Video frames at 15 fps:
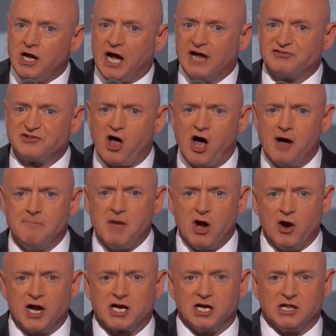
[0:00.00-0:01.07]
I saw
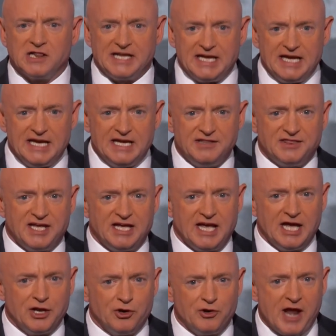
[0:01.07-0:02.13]
America lead the
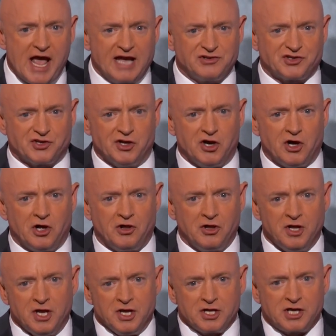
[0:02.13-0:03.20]

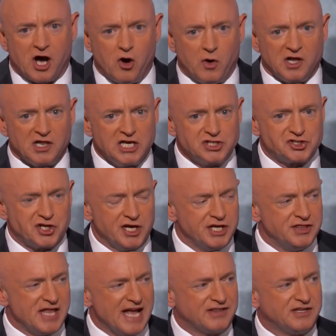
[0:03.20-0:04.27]
international
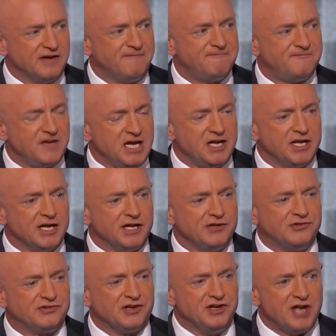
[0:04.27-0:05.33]
coalition that
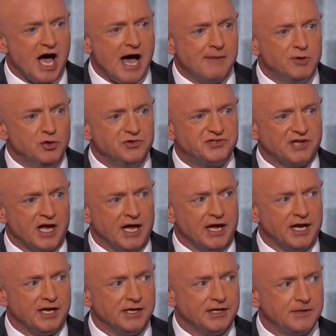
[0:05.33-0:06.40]
defeated Saddam
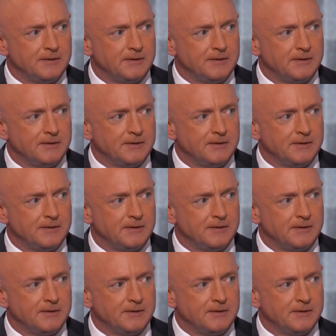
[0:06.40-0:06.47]
Hussein.